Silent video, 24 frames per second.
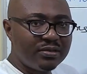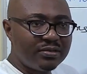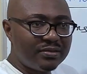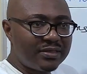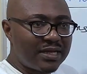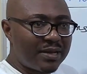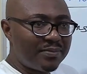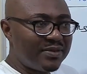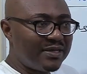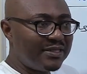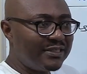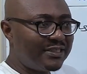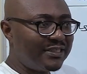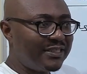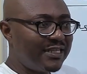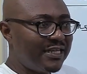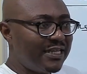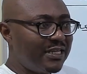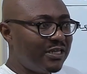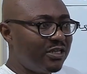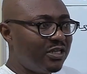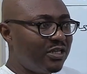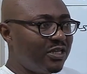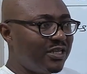That
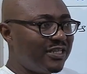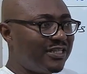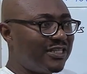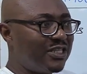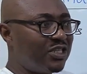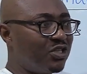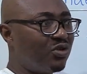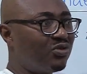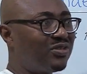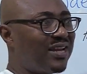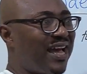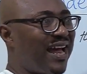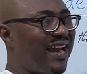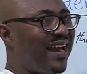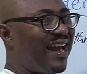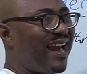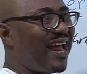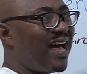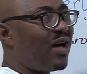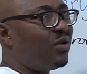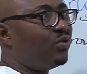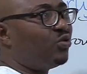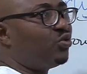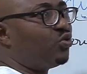means it is not
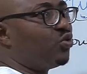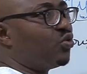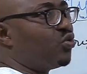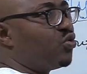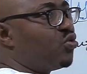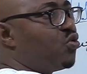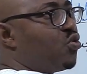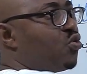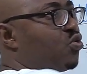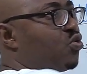allowed to